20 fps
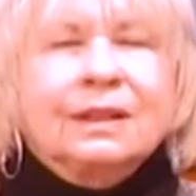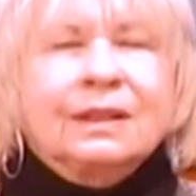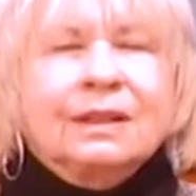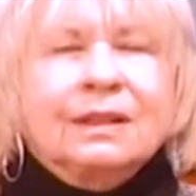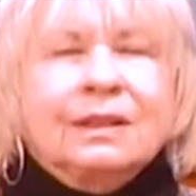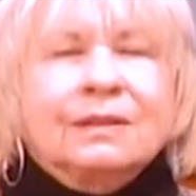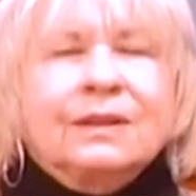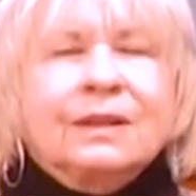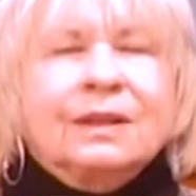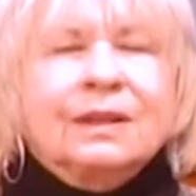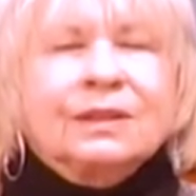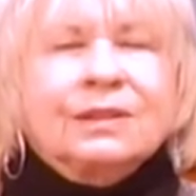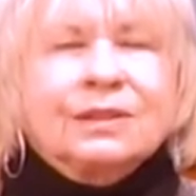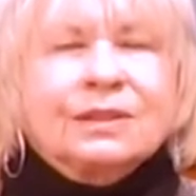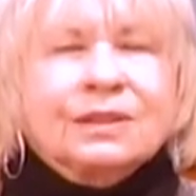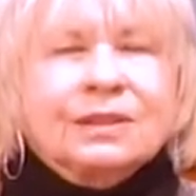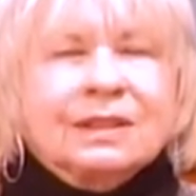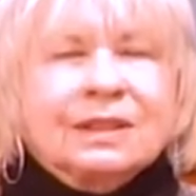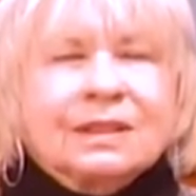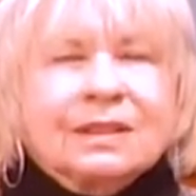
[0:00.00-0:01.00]
of
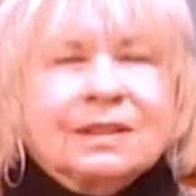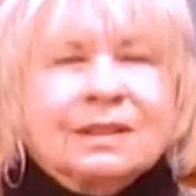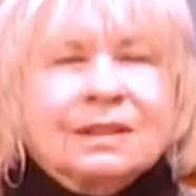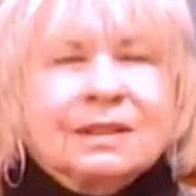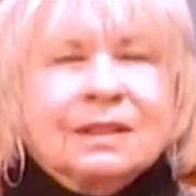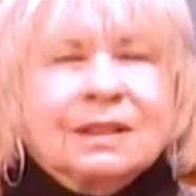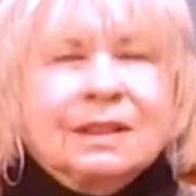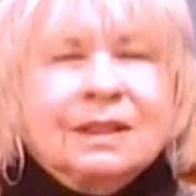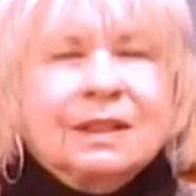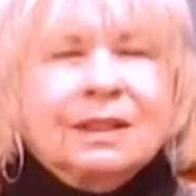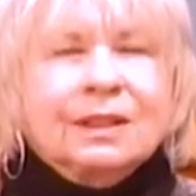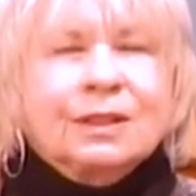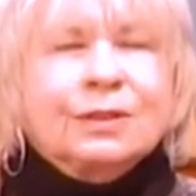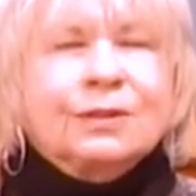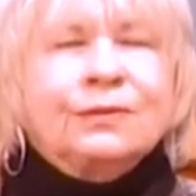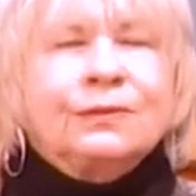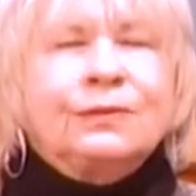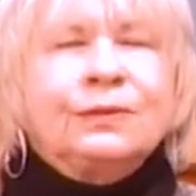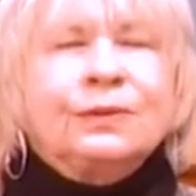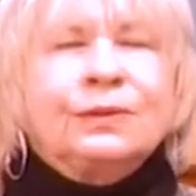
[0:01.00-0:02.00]
consciousness
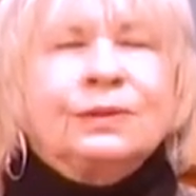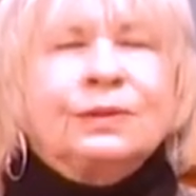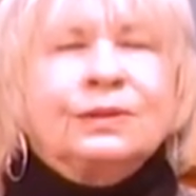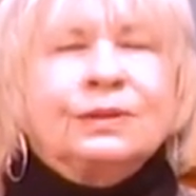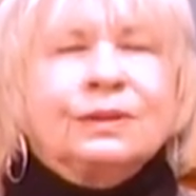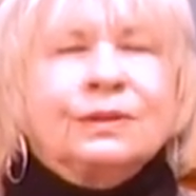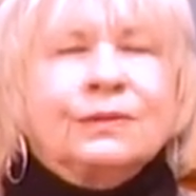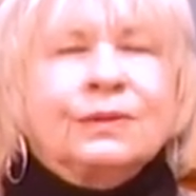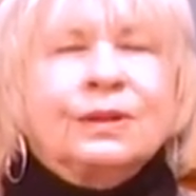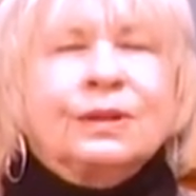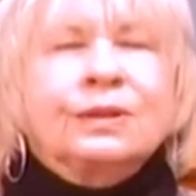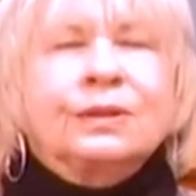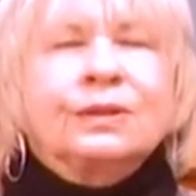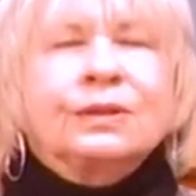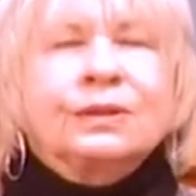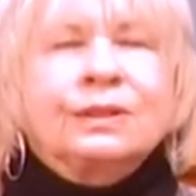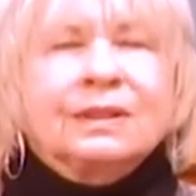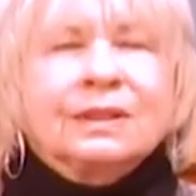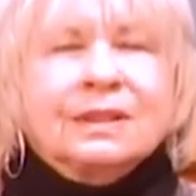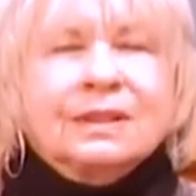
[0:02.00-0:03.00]
is full of the
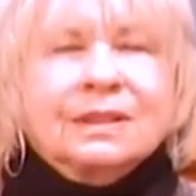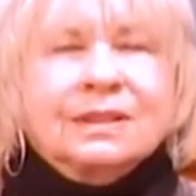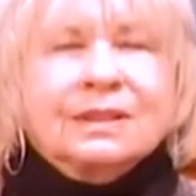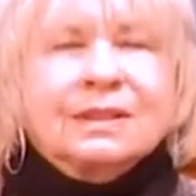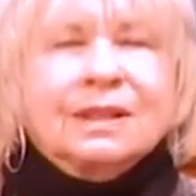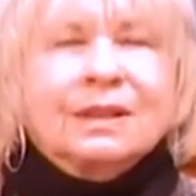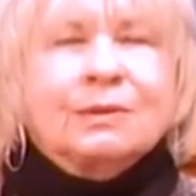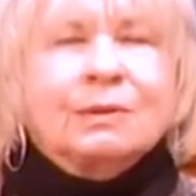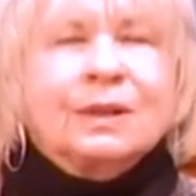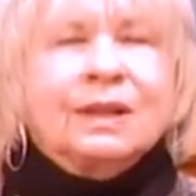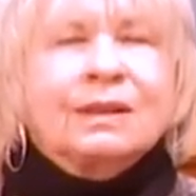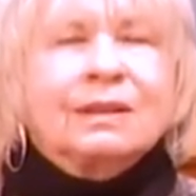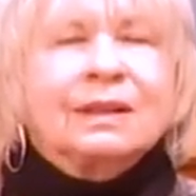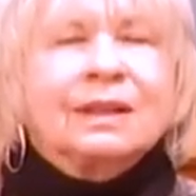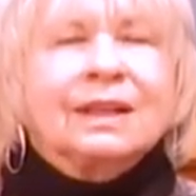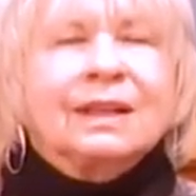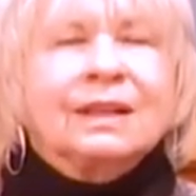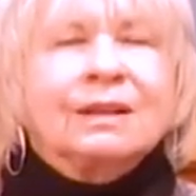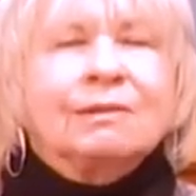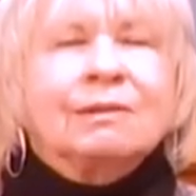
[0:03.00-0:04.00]
goodness that we are
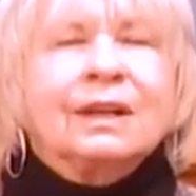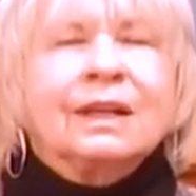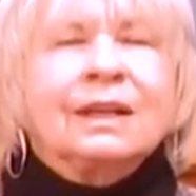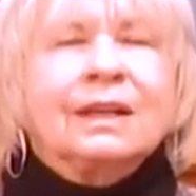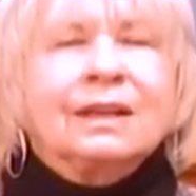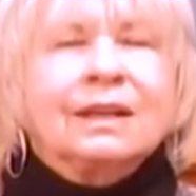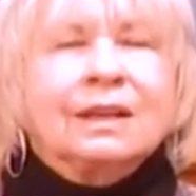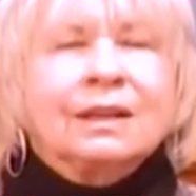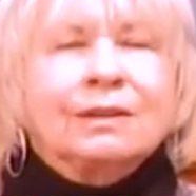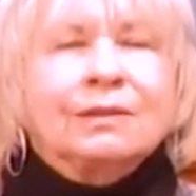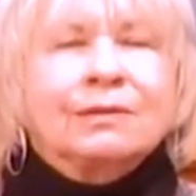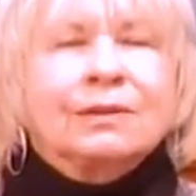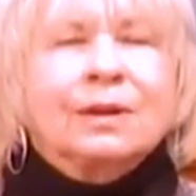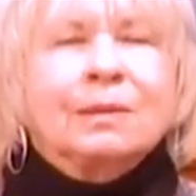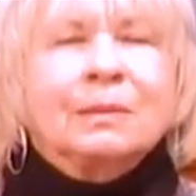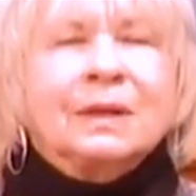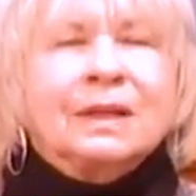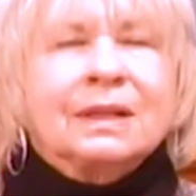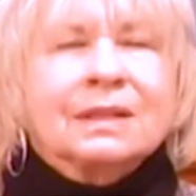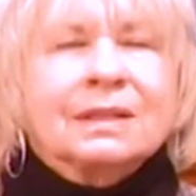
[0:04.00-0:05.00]
letting radiate
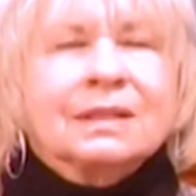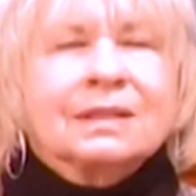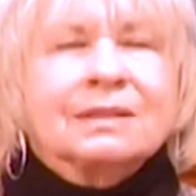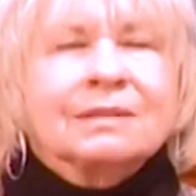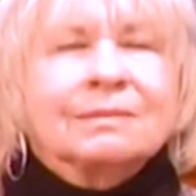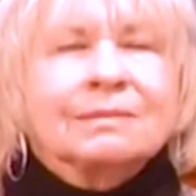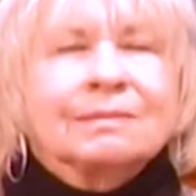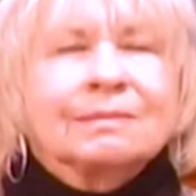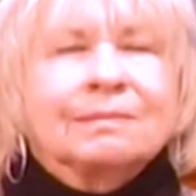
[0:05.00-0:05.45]
from us.